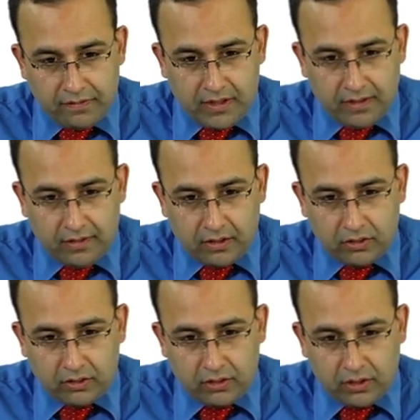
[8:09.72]
this
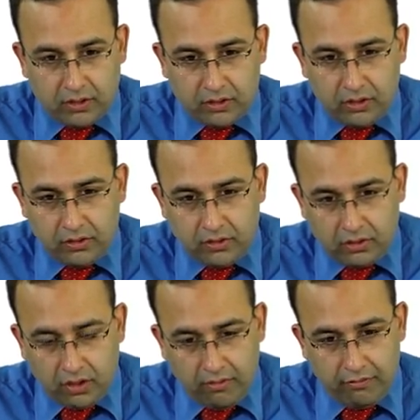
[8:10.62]

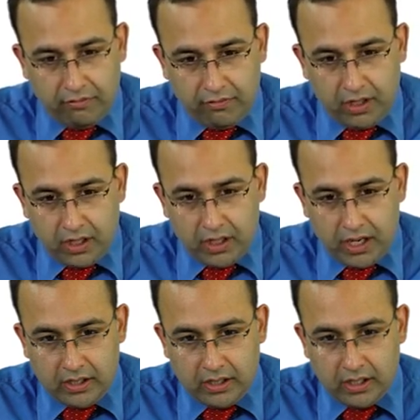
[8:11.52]
is wear
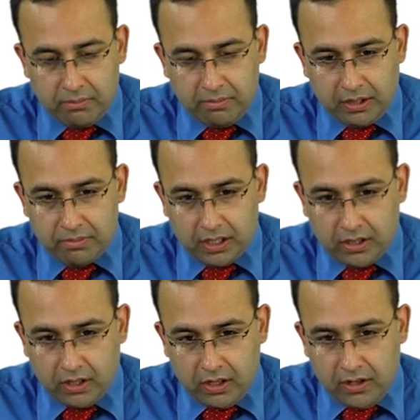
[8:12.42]
and tear pigment.
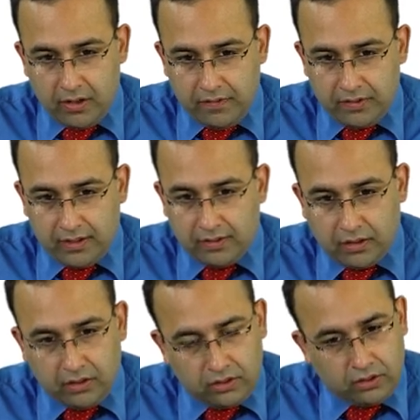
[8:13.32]
This
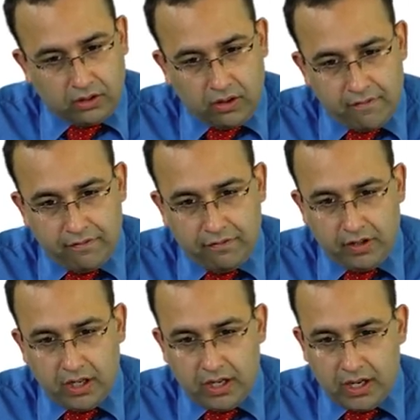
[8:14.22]
is
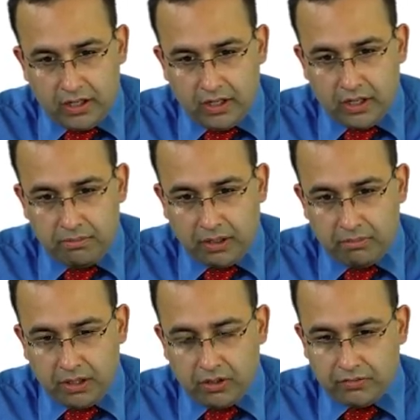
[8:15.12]
wear and tear
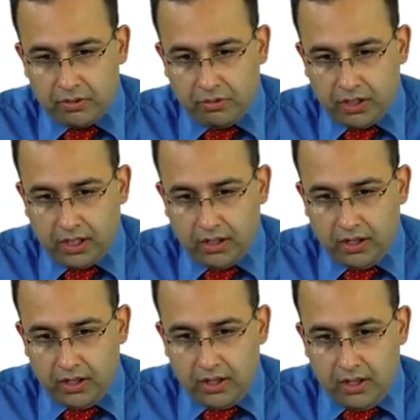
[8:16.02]
pigment of the body.
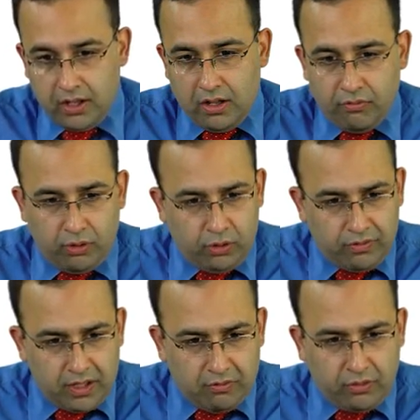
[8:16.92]
What
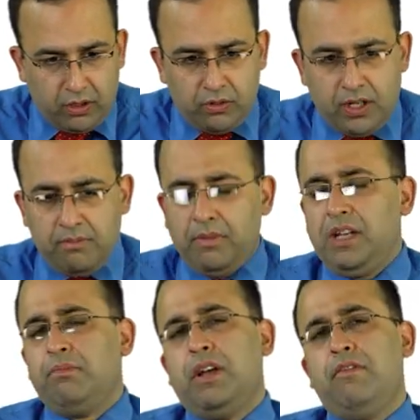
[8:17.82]
do I
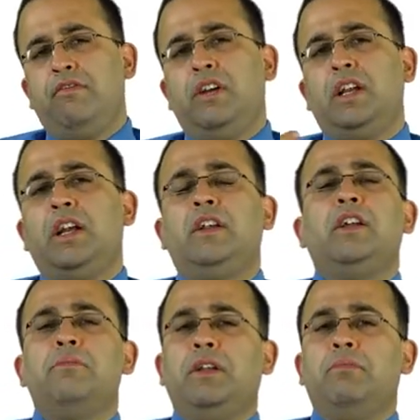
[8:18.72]
mean by wear and
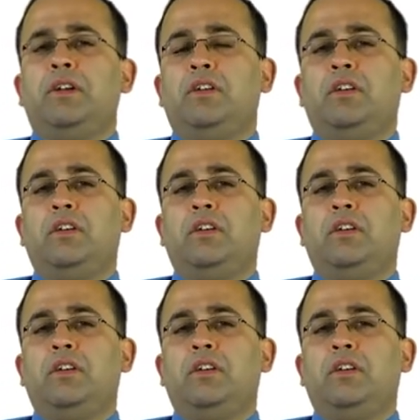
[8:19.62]
tear pigment?